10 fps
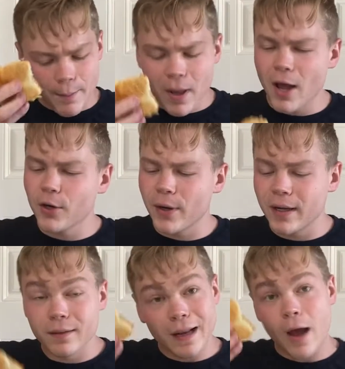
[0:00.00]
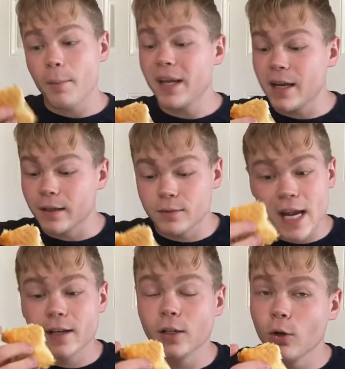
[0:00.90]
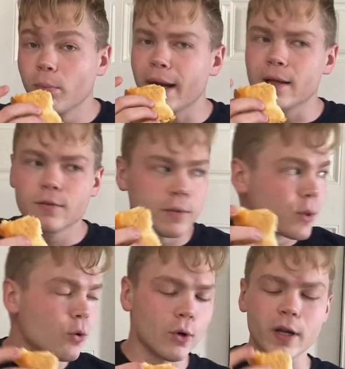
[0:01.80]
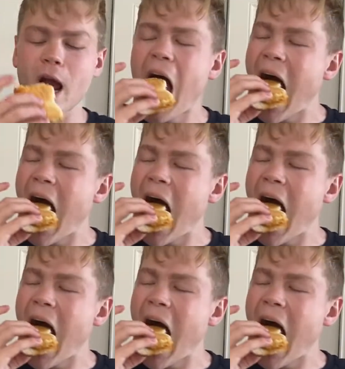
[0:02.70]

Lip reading: hungry and now I'm eating. I'm taking a little break from recording.